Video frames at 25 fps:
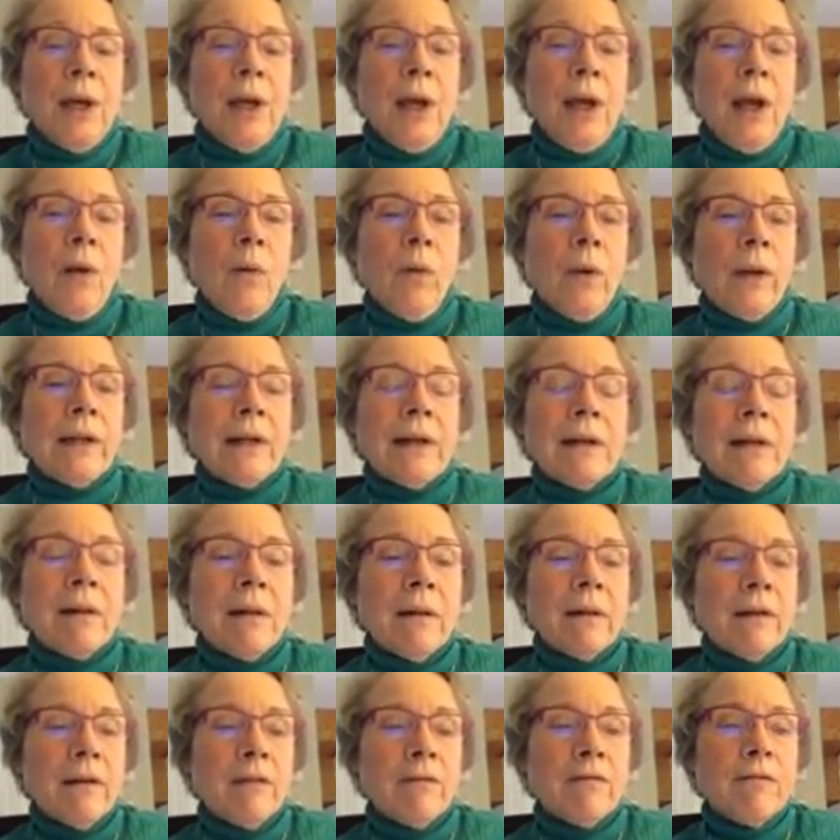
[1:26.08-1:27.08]
I want to
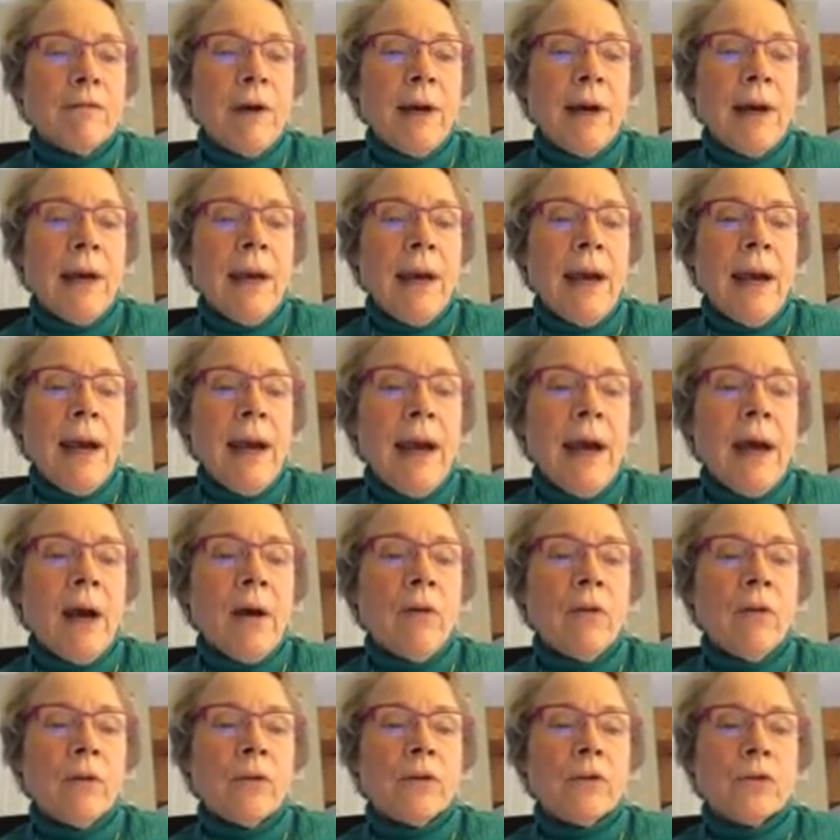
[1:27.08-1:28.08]
clarify
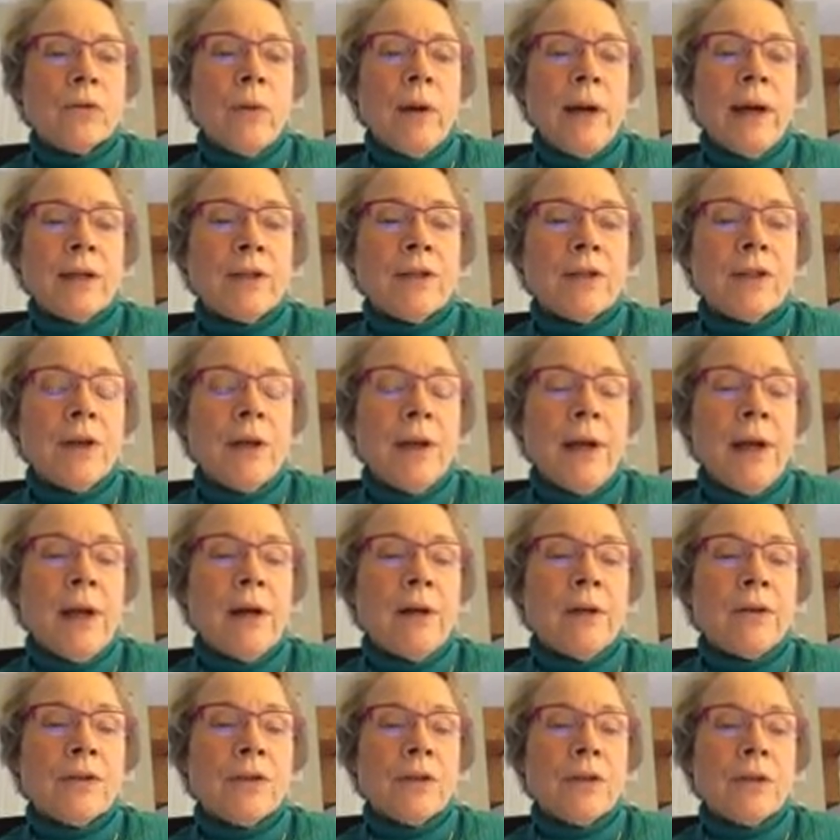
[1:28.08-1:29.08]
how those
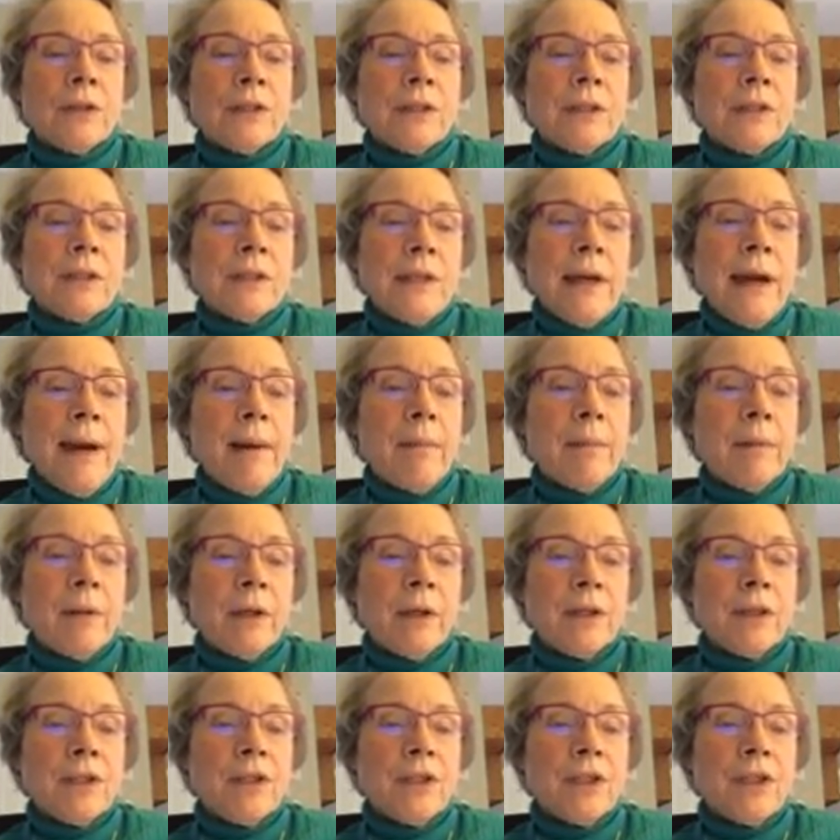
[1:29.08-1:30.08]
rationales are
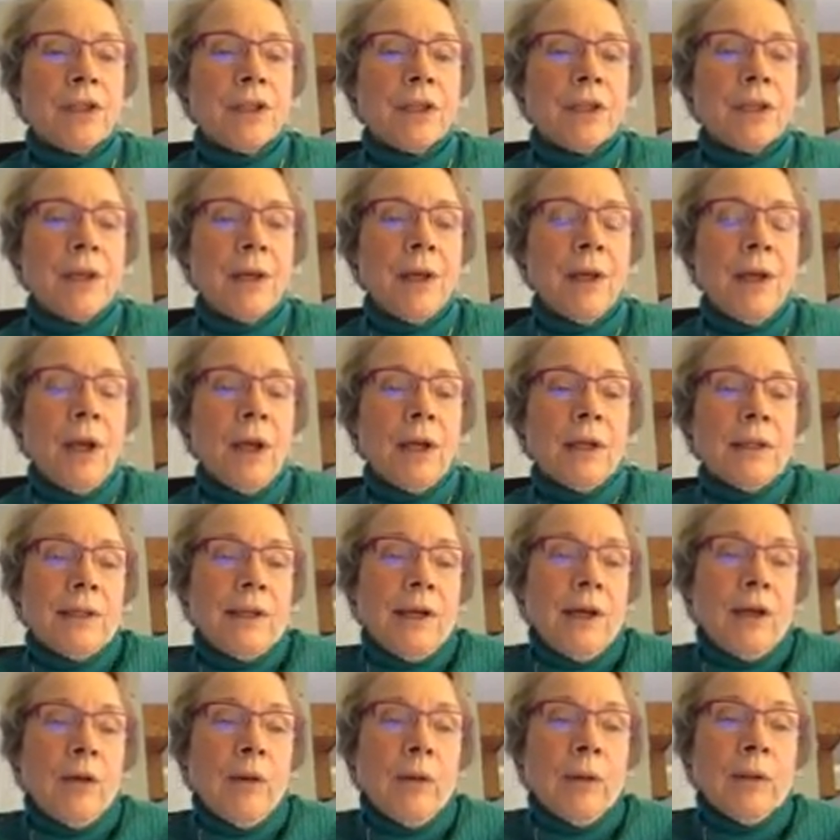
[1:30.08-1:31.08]
established,
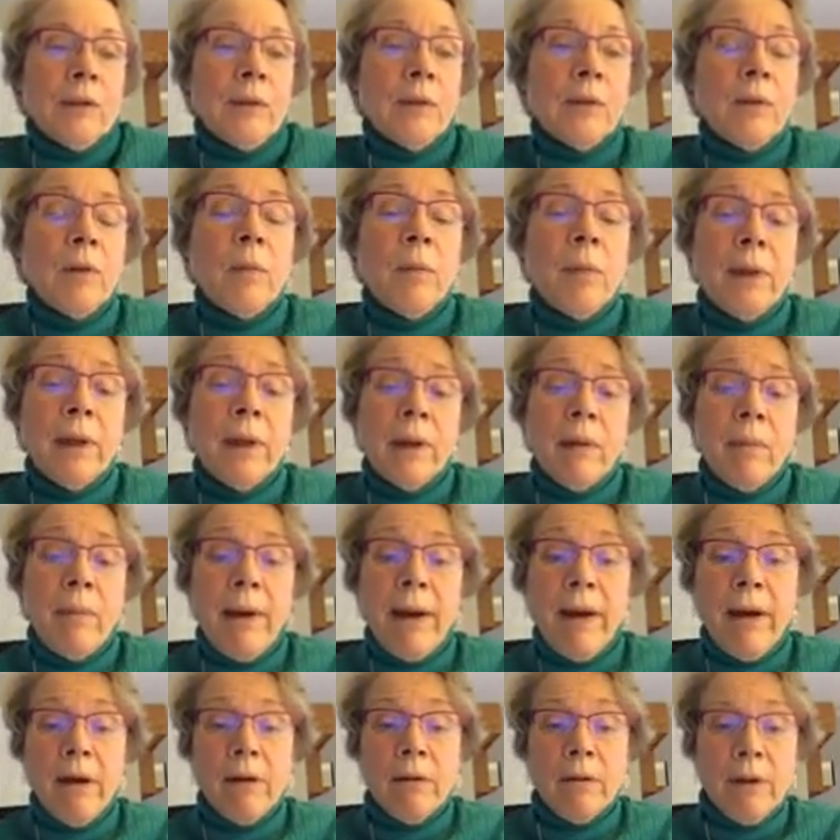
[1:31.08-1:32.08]
tell you a little bit
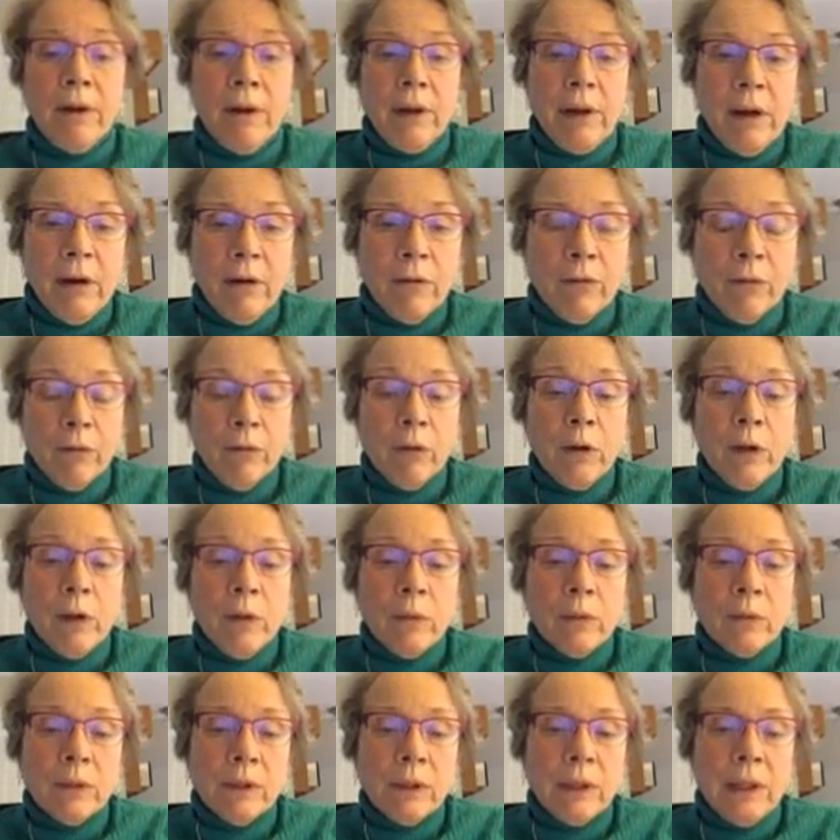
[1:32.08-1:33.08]
about how
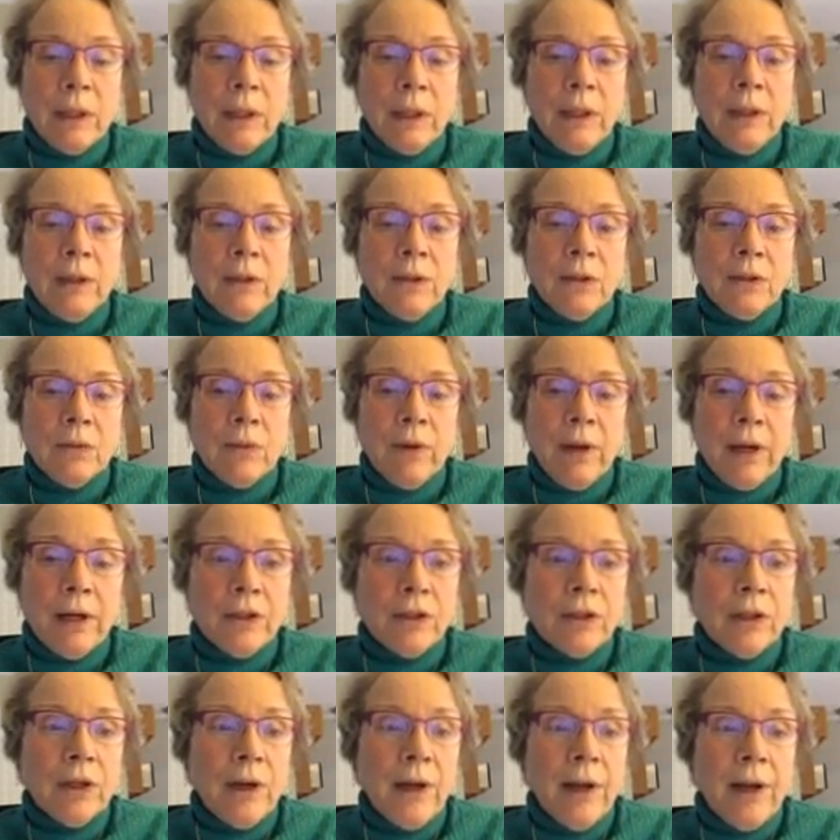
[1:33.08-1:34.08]
frequently each
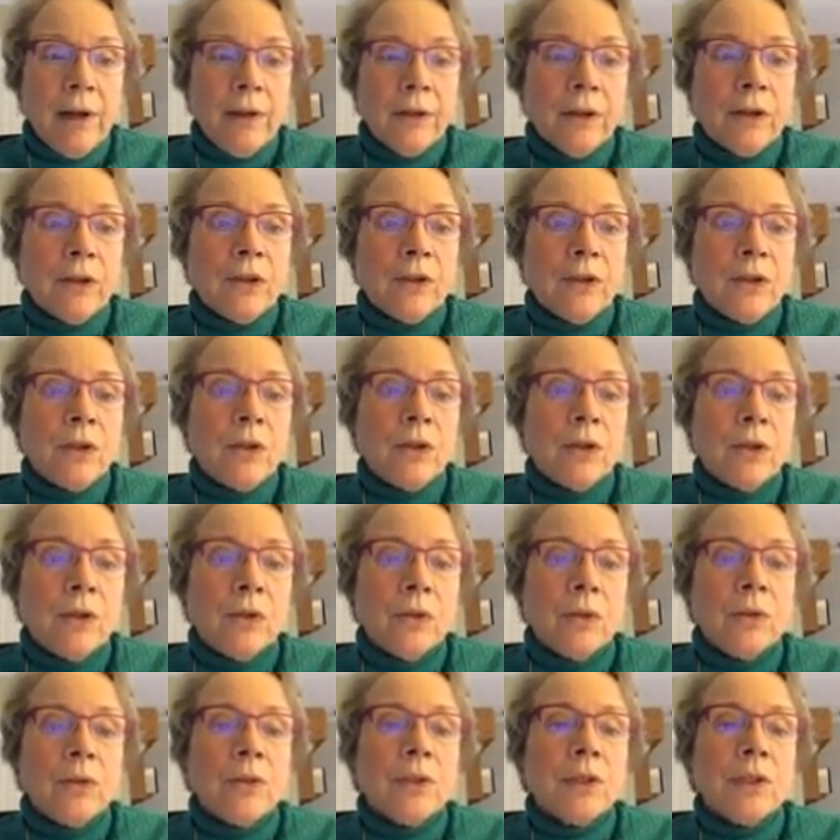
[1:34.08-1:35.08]
rationale is
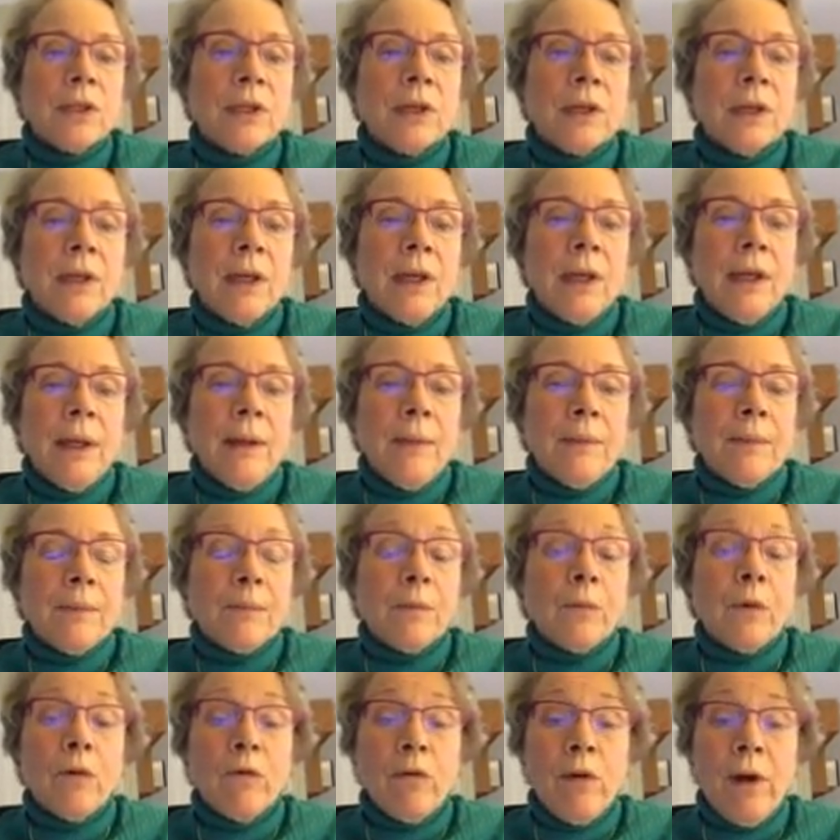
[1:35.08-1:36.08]
used,
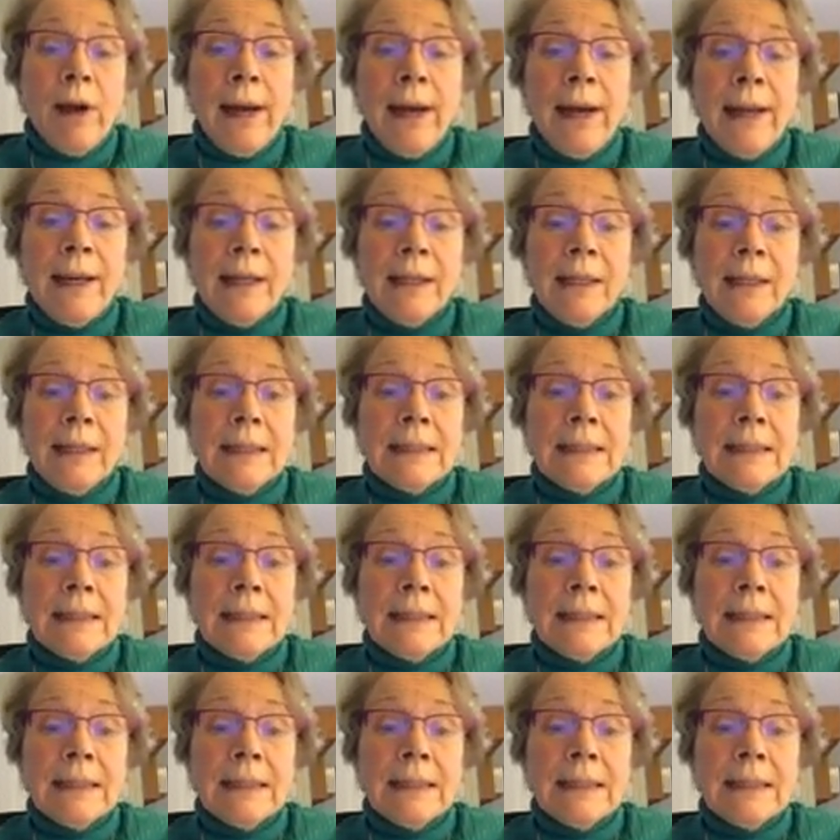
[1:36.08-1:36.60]
provide an